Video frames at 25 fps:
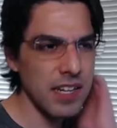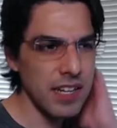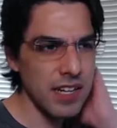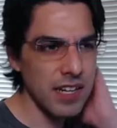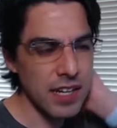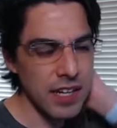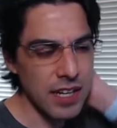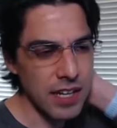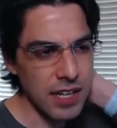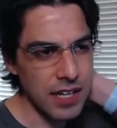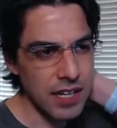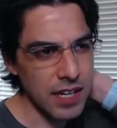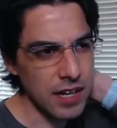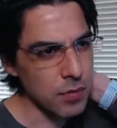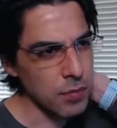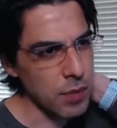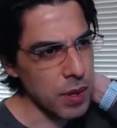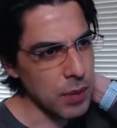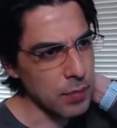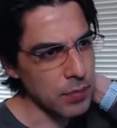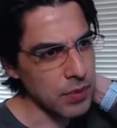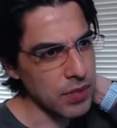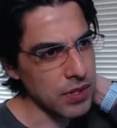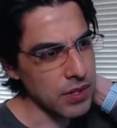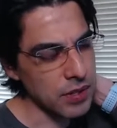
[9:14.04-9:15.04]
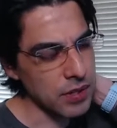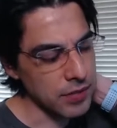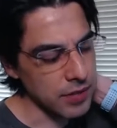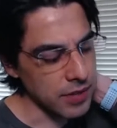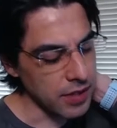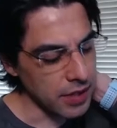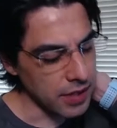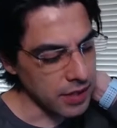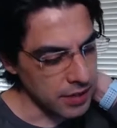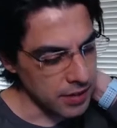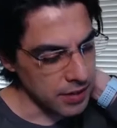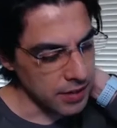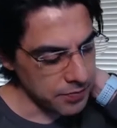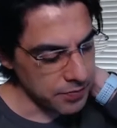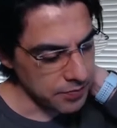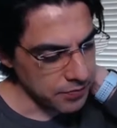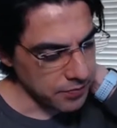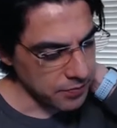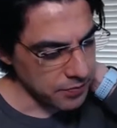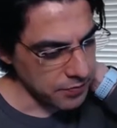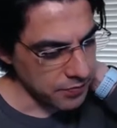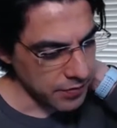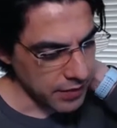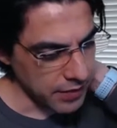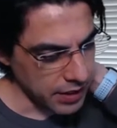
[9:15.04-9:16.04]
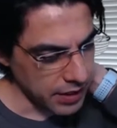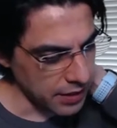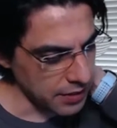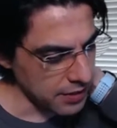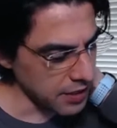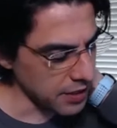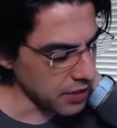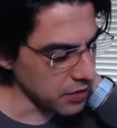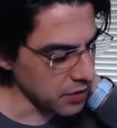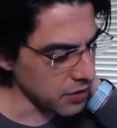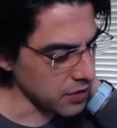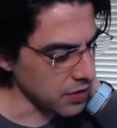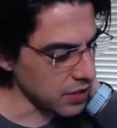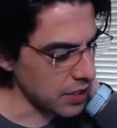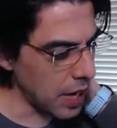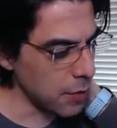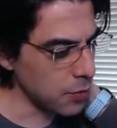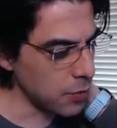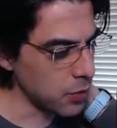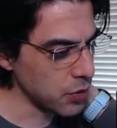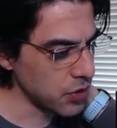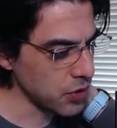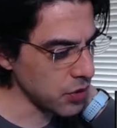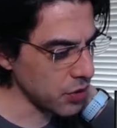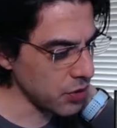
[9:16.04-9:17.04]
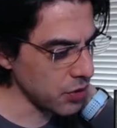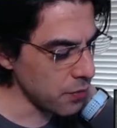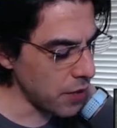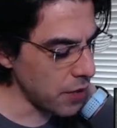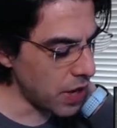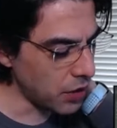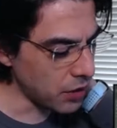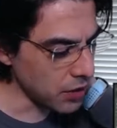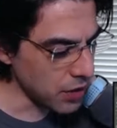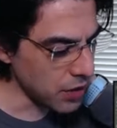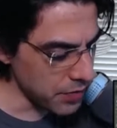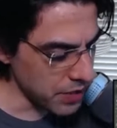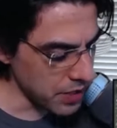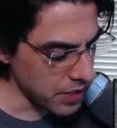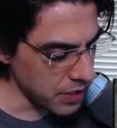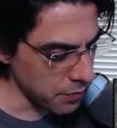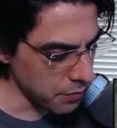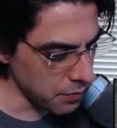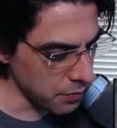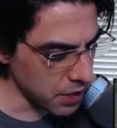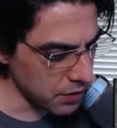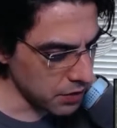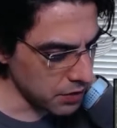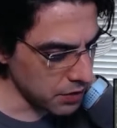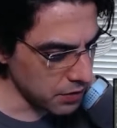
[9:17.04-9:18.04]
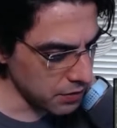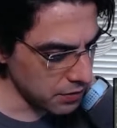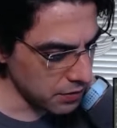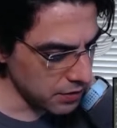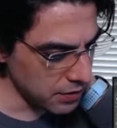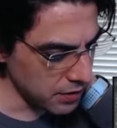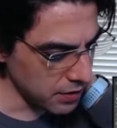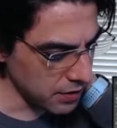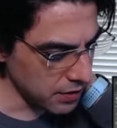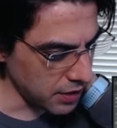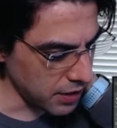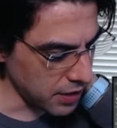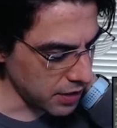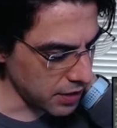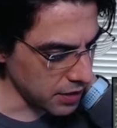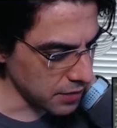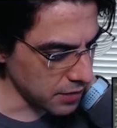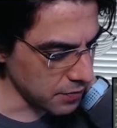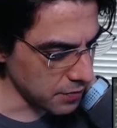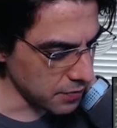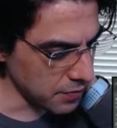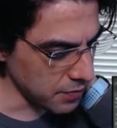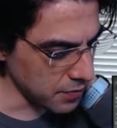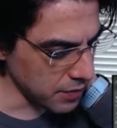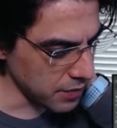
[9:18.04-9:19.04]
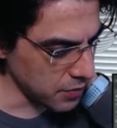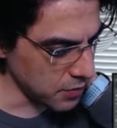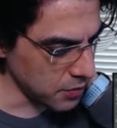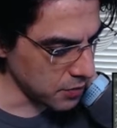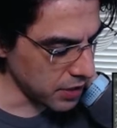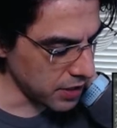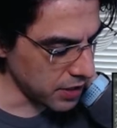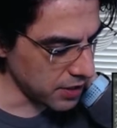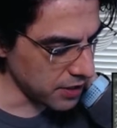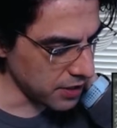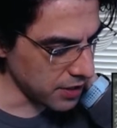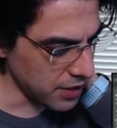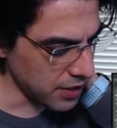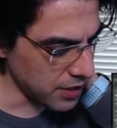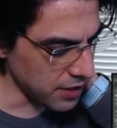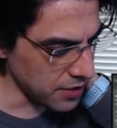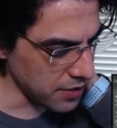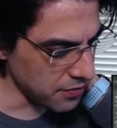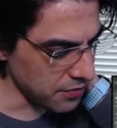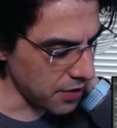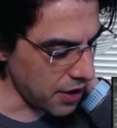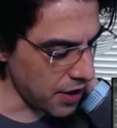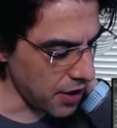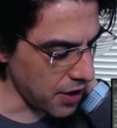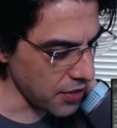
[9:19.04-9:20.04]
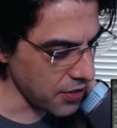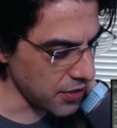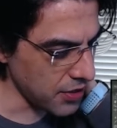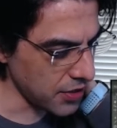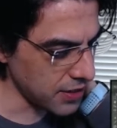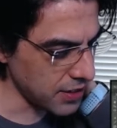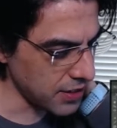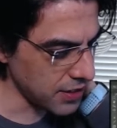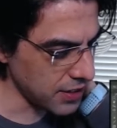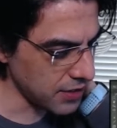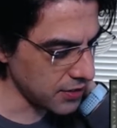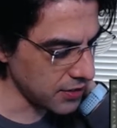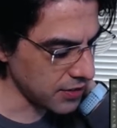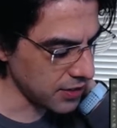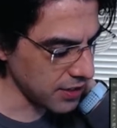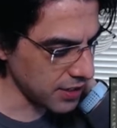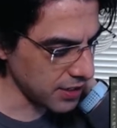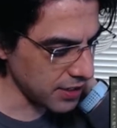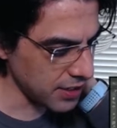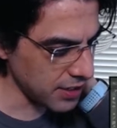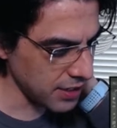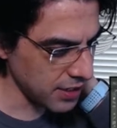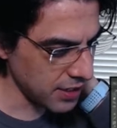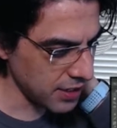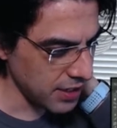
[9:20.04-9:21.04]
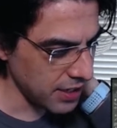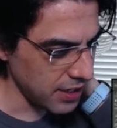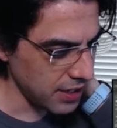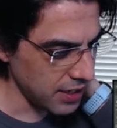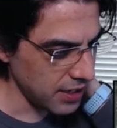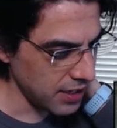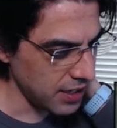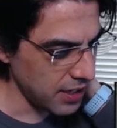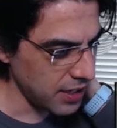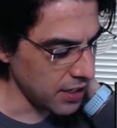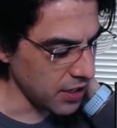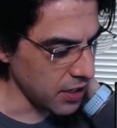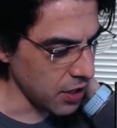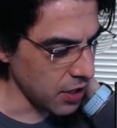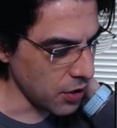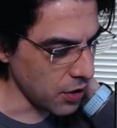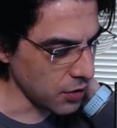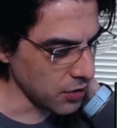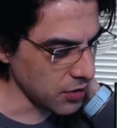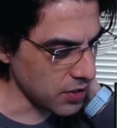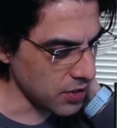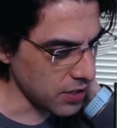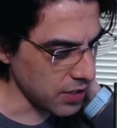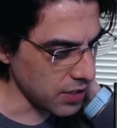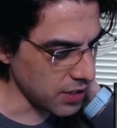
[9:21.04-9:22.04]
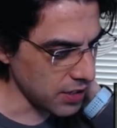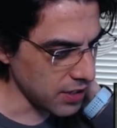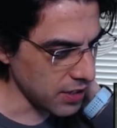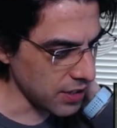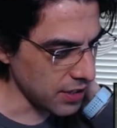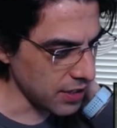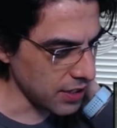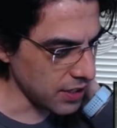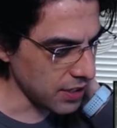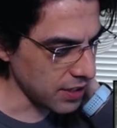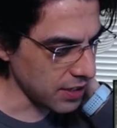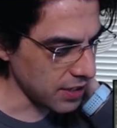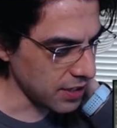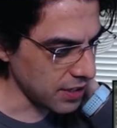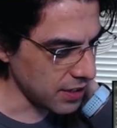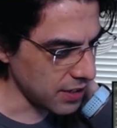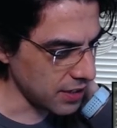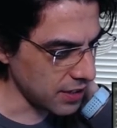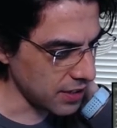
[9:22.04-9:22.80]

I can't remember. Um, I think there's an episode of Malcolm in the Middle um, where uh, the father he's like he goes to like uh,